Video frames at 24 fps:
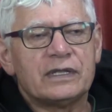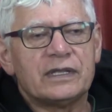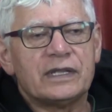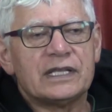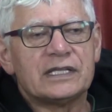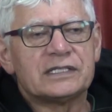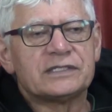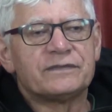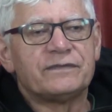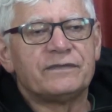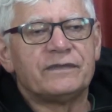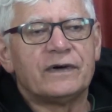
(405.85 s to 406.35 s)

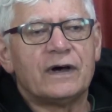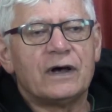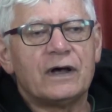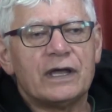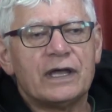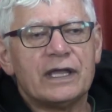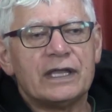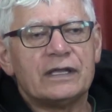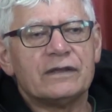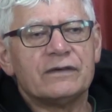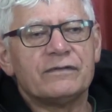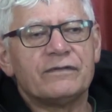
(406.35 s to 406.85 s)
that's
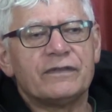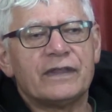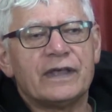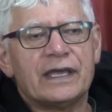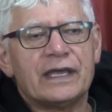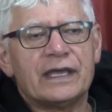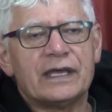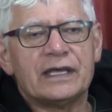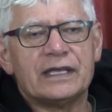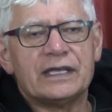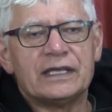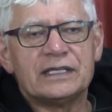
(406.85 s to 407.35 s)
fine if
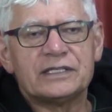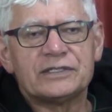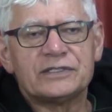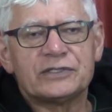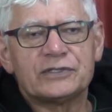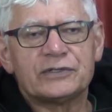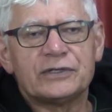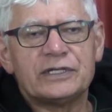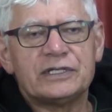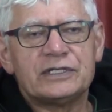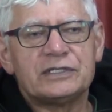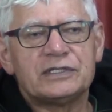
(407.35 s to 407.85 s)
they are
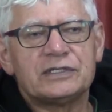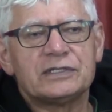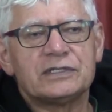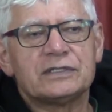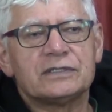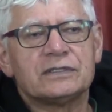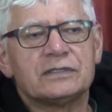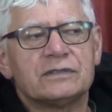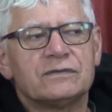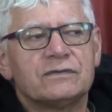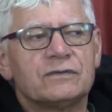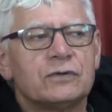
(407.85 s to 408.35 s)
estuaries,
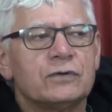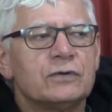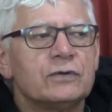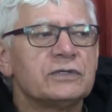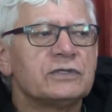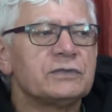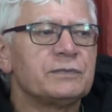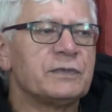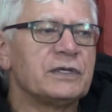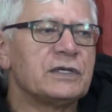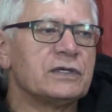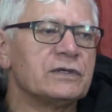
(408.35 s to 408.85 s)
of
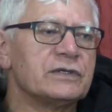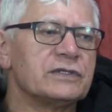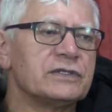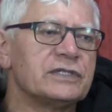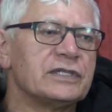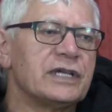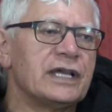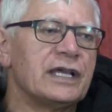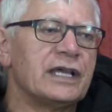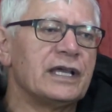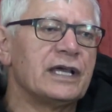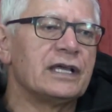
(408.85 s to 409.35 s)
course, because
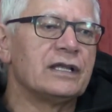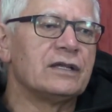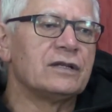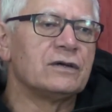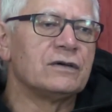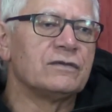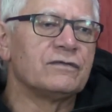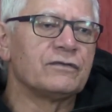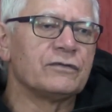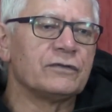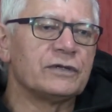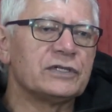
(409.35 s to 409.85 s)
they are
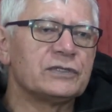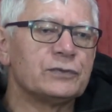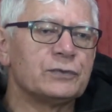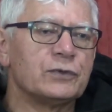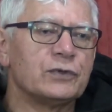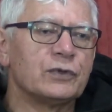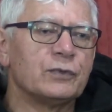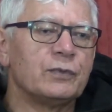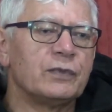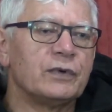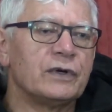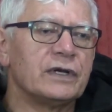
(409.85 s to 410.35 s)
not
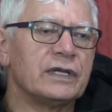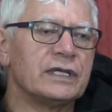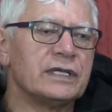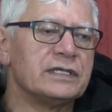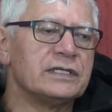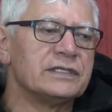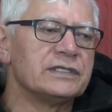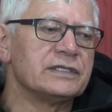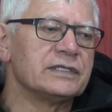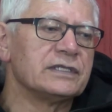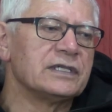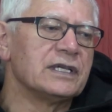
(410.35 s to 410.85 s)
freshwater
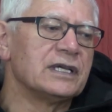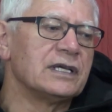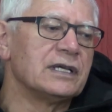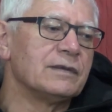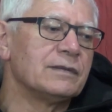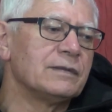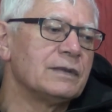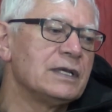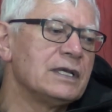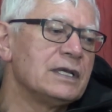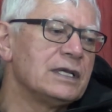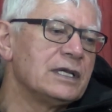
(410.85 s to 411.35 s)
bodies
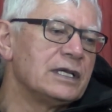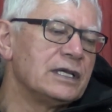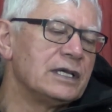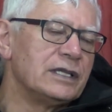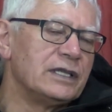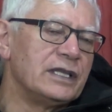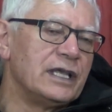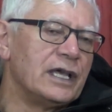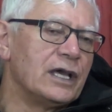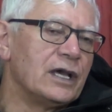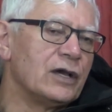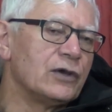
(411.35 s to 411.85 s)
in
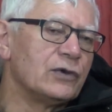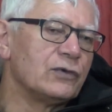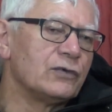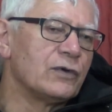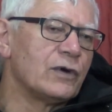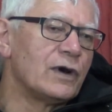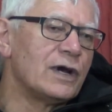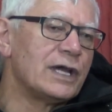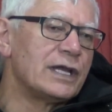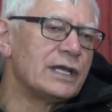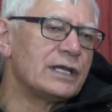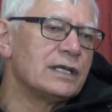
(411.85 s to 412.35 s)
their own
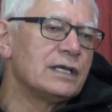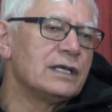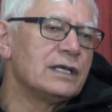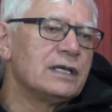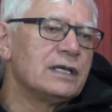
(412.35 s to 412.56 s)
right.